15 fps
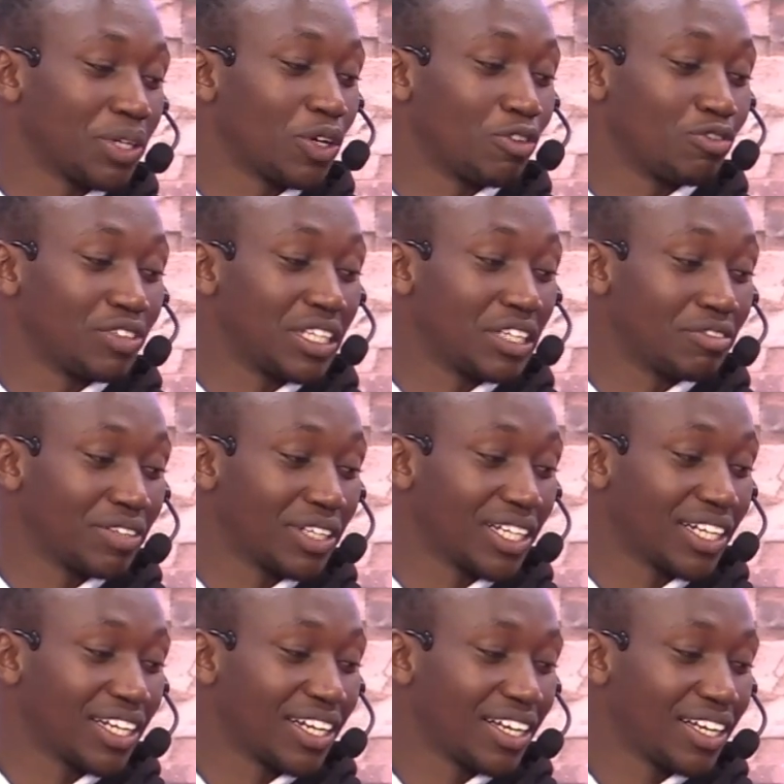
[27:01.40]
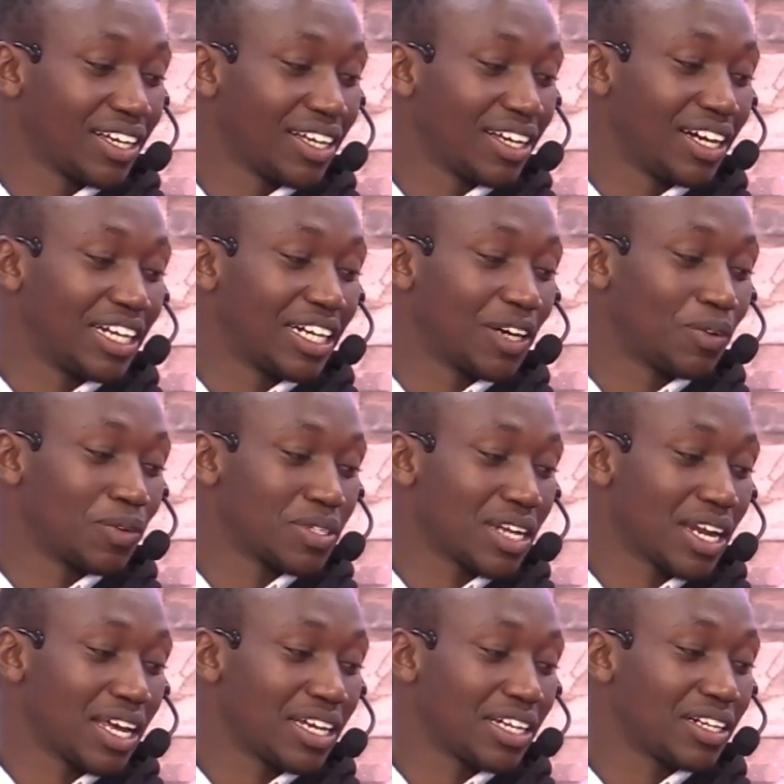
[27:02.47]
of giving. And I was
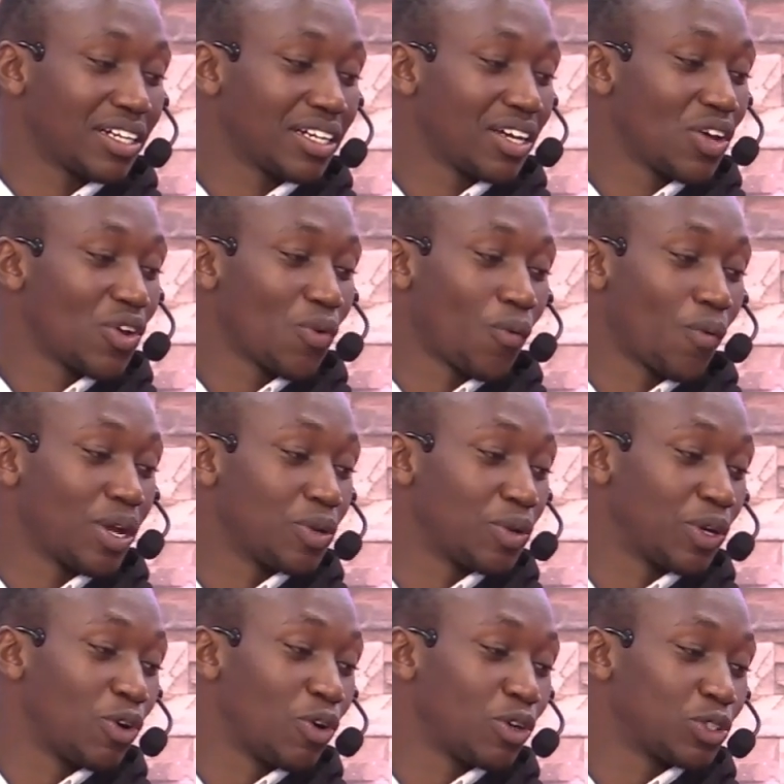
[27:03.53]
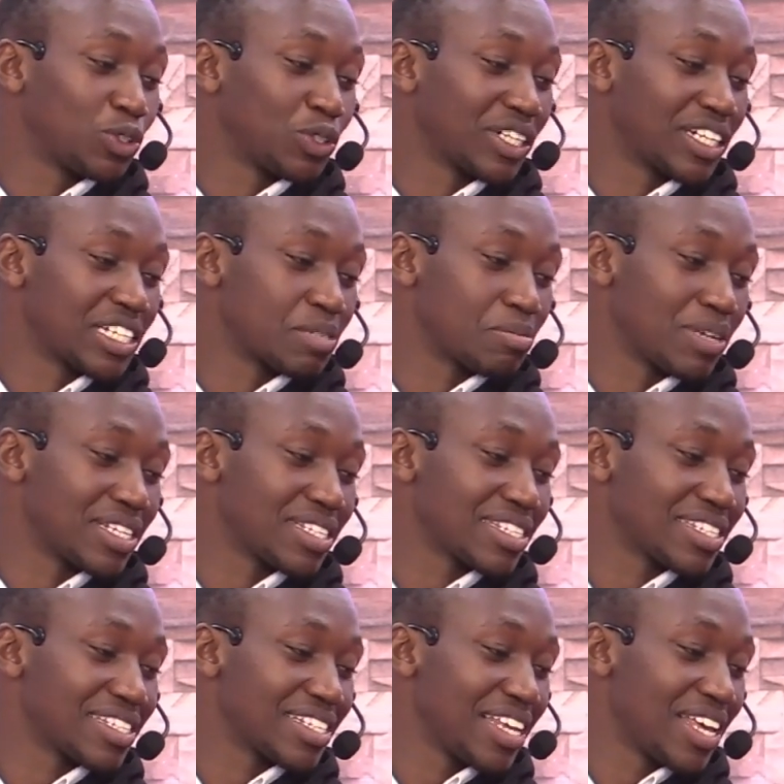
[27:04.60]
like, when we go to Christmas,
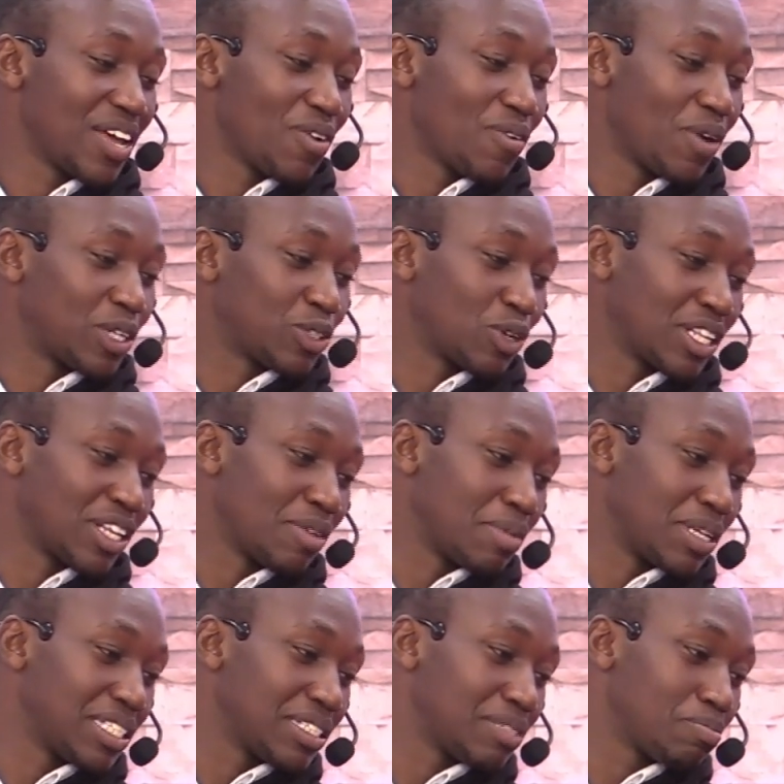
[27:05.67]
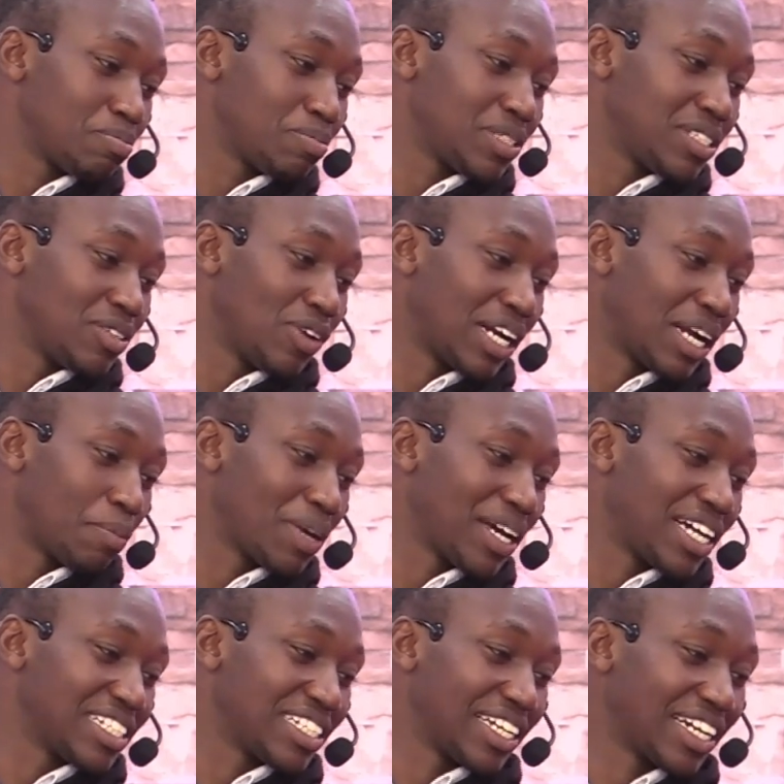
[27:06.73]
watu wenye wanapiga
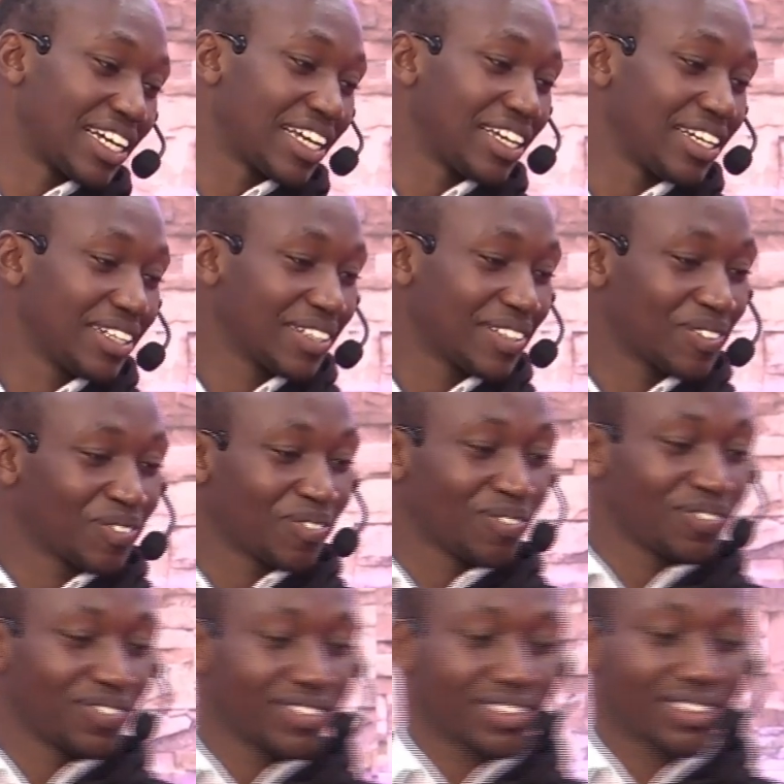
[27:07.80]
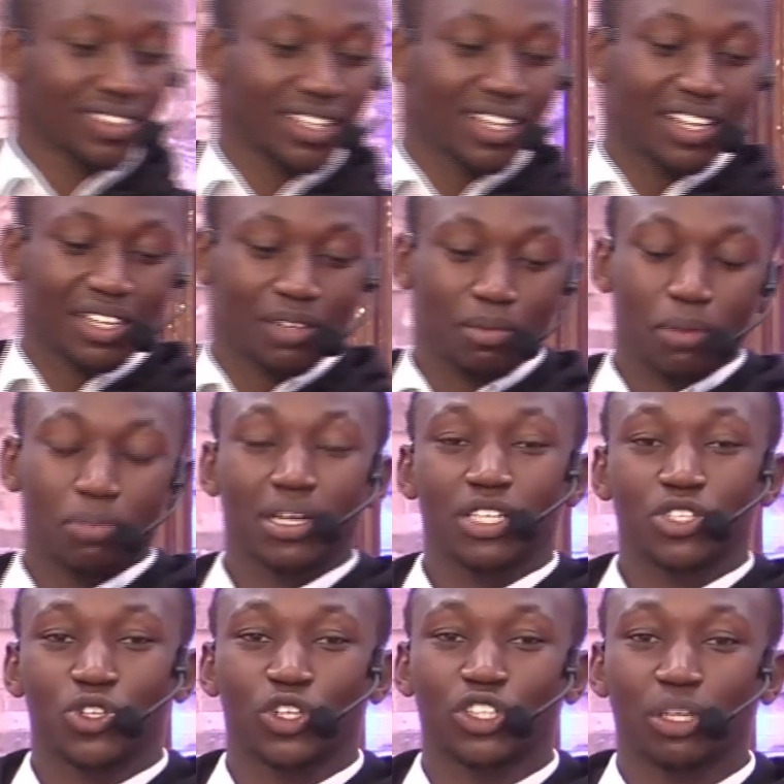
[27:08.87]
sherehe, remember it's
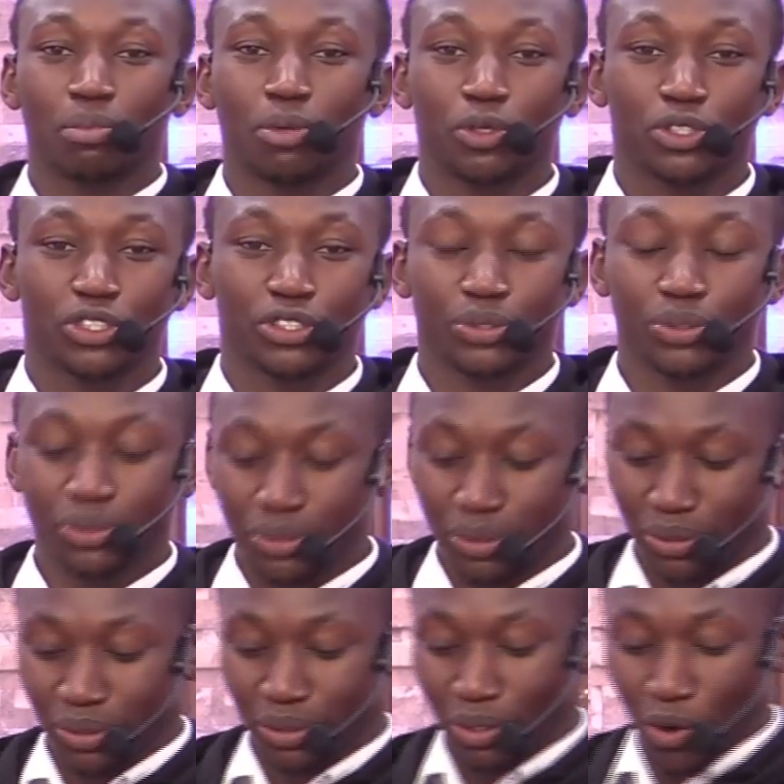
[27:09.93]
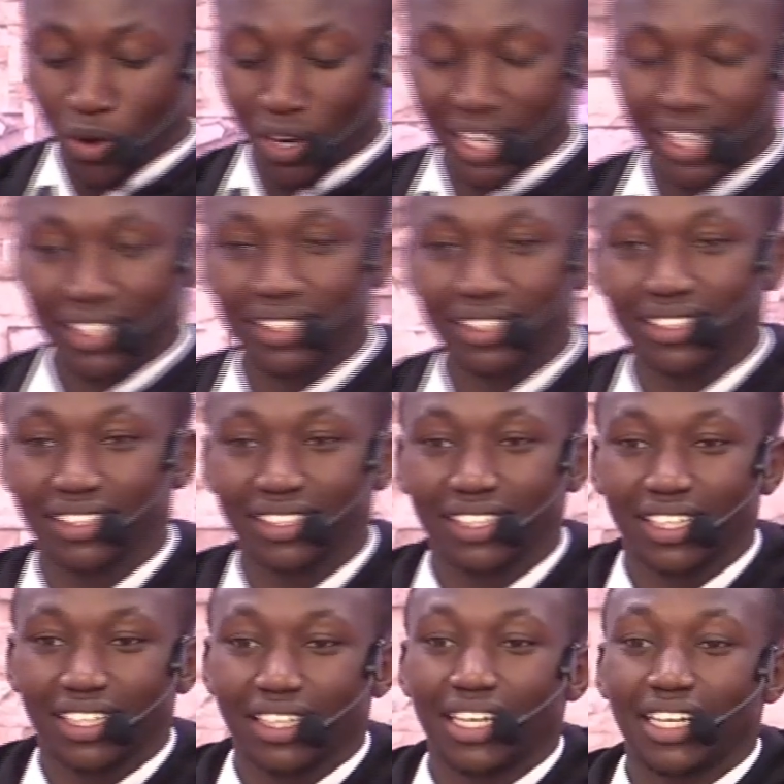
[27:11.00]
not about you only.
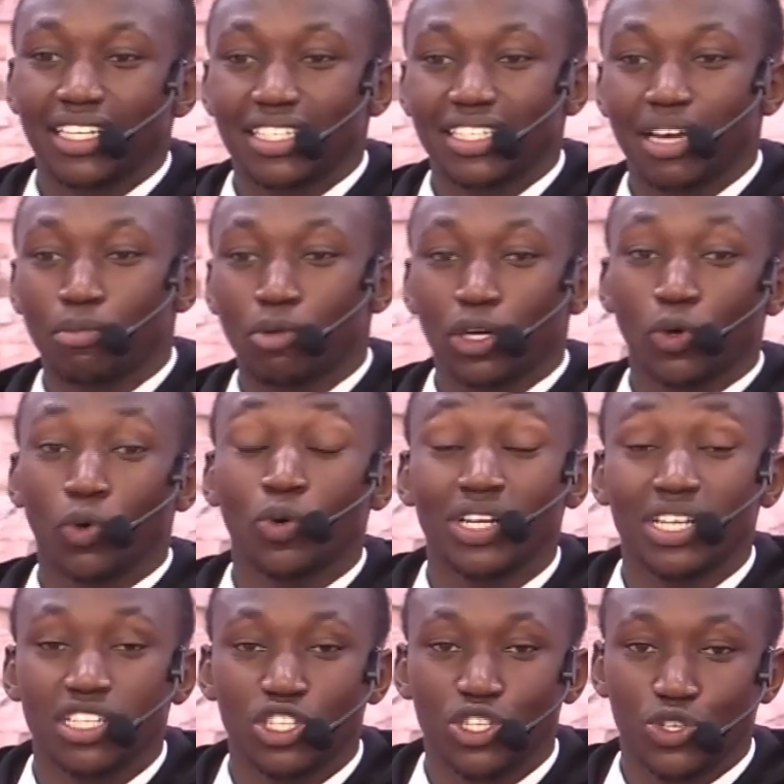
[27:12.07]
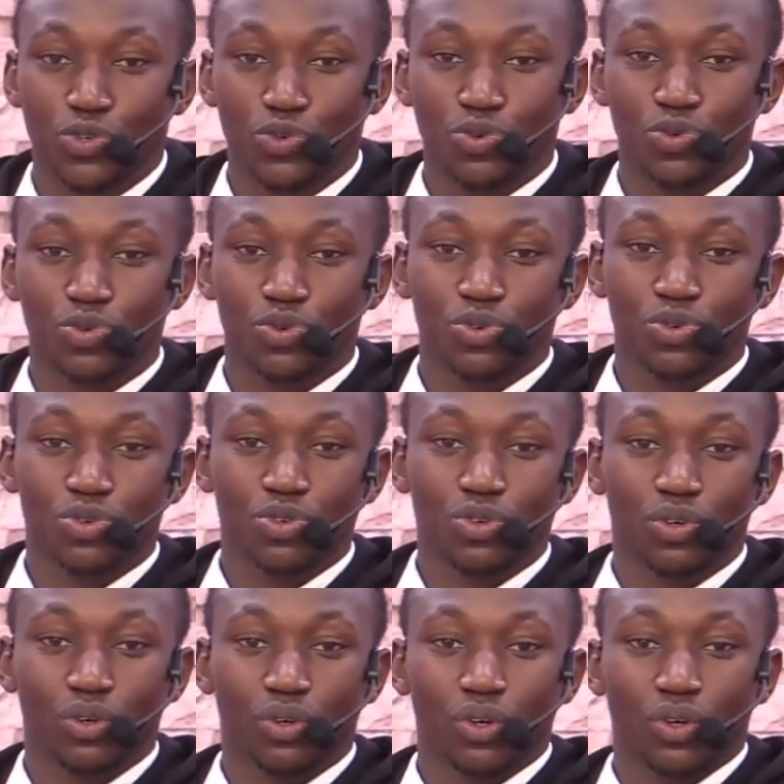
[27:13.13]
There is someone who needs you.
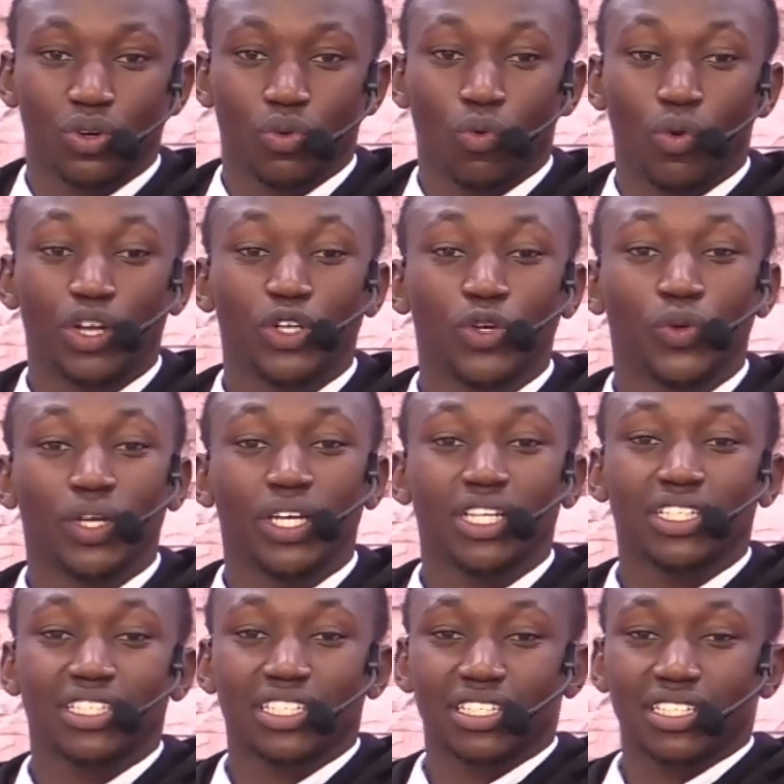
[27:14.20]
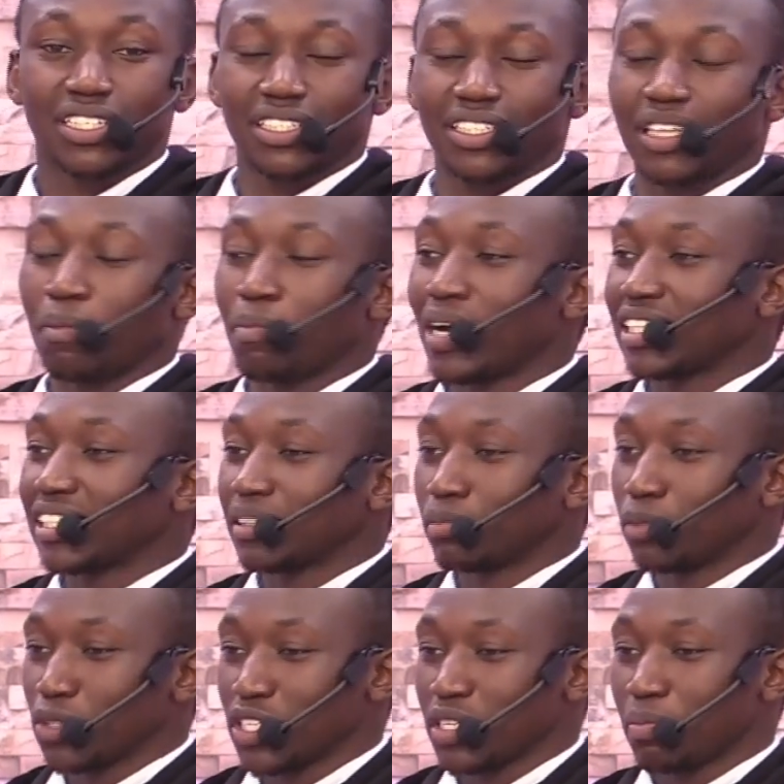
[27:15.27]
When you eat chapati
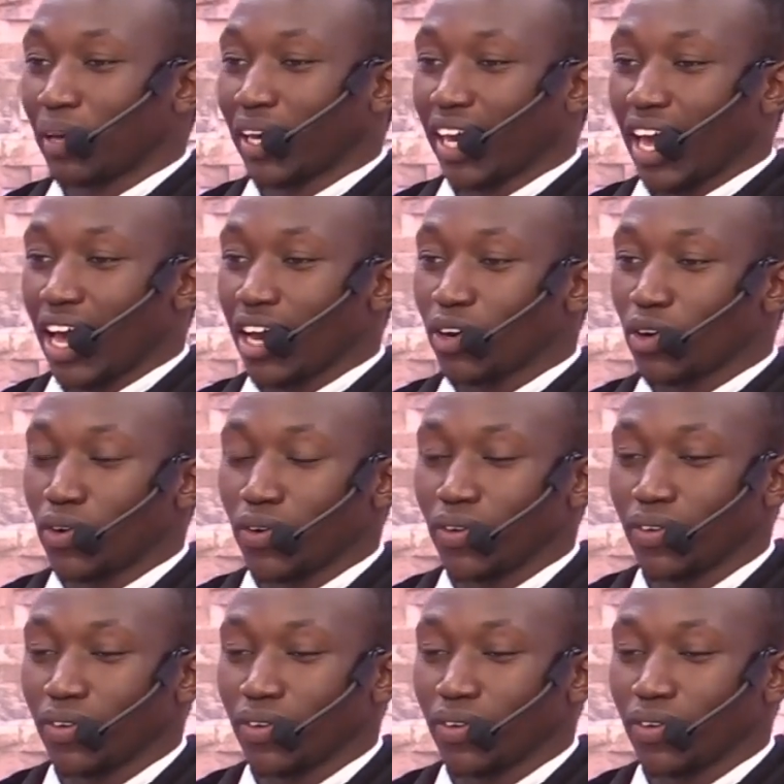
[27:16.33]
mbuzi peke yako,